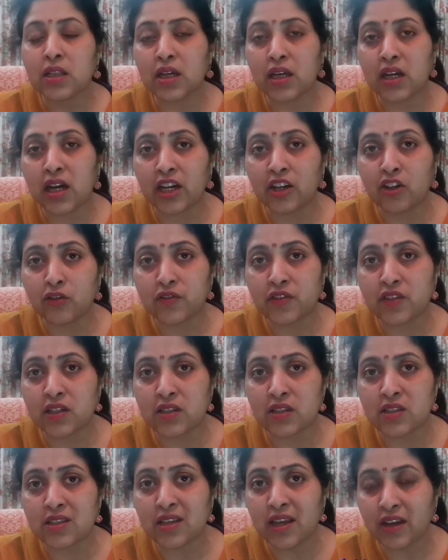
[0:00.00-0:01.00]
the kind of
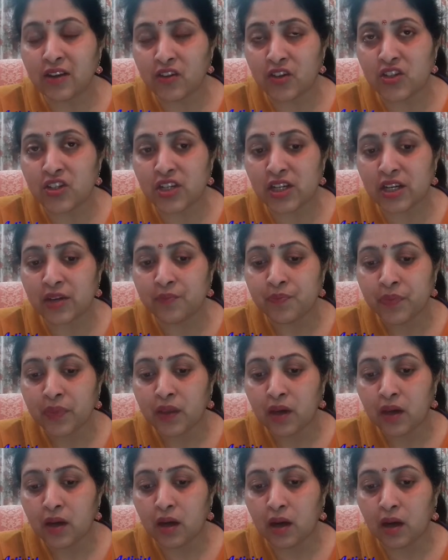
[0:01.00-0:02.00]
sincerity